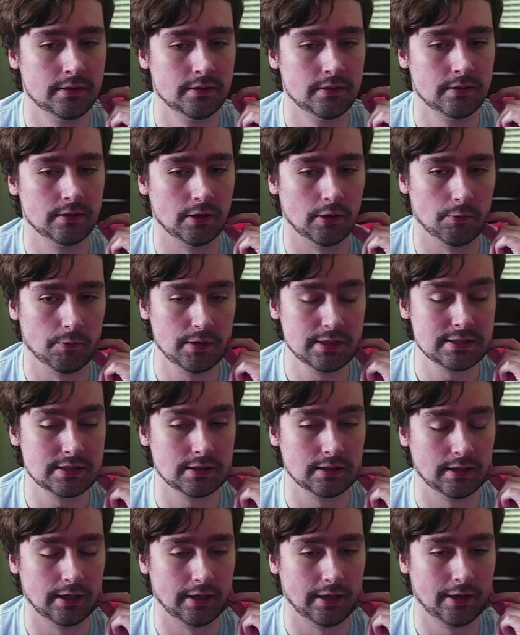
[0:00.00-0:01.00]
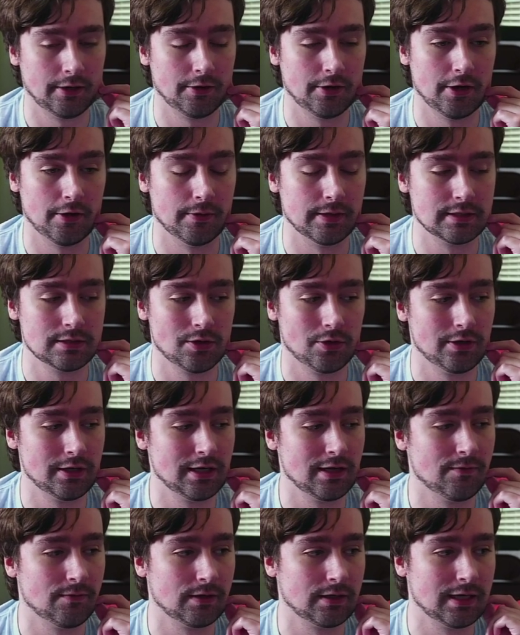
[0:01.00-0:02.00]
Or was. I don't know. It's hard to
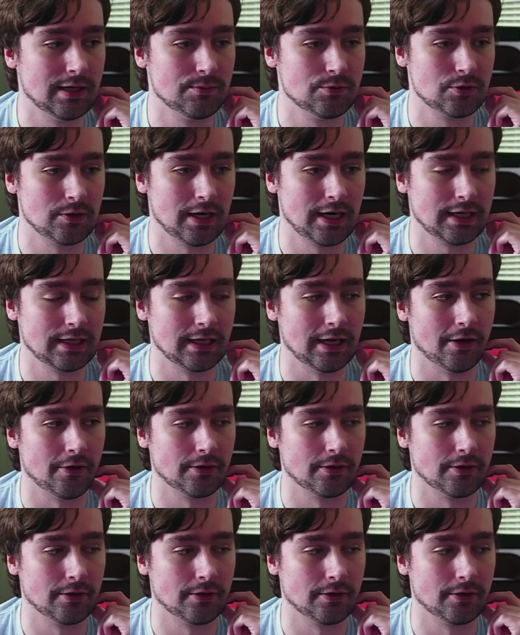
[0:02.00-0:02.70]
even keep track now